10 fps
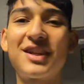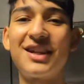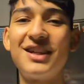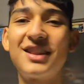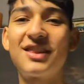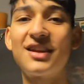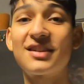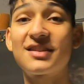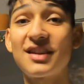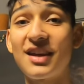gonna eat
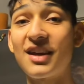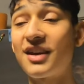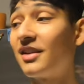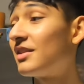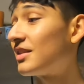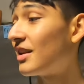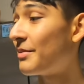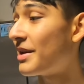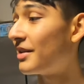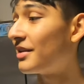this, and I
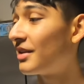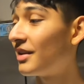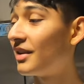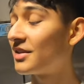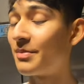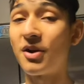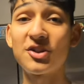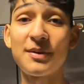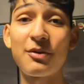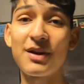mean,
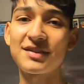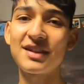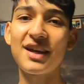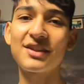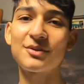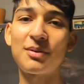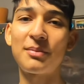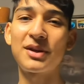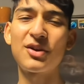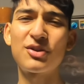Tomorrow's my rest day, so I'm
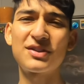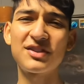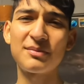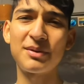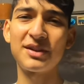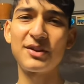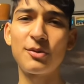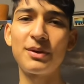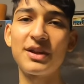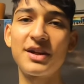probably gonna go to sleep a
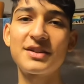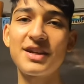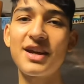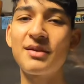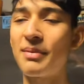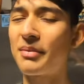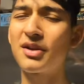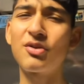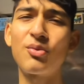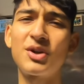little bit later today.
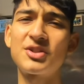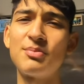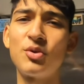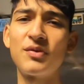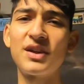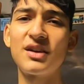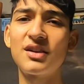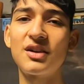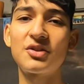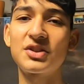Probably gonna go watch a movie,
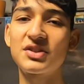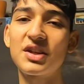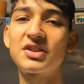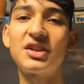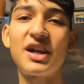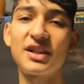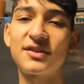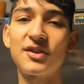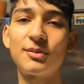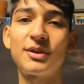you know, just like chillax
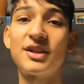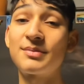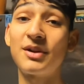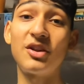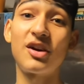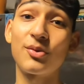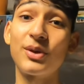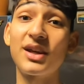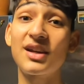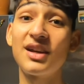for a little bit. It's been a long
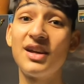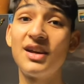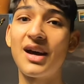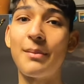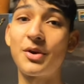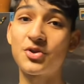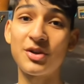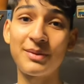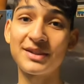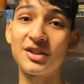week. I'm gonna
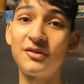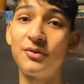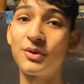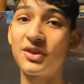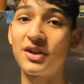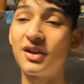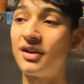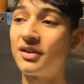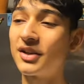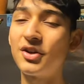treat myself with
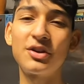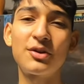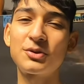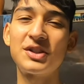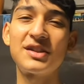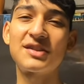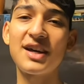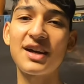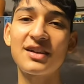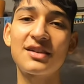uh, you know, a little cheat
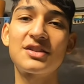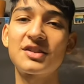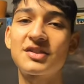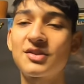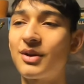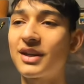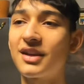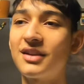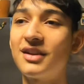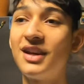snack just so I
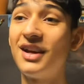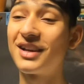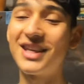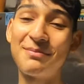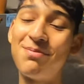can keep